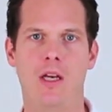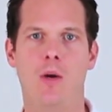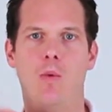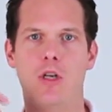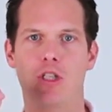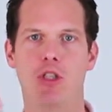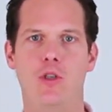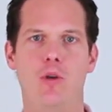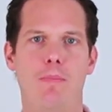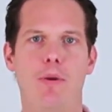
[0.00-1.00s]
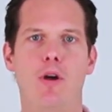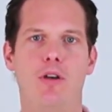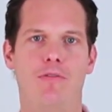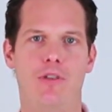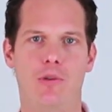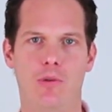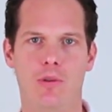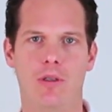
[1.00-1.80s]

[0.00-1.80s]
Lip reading: What's your point of view?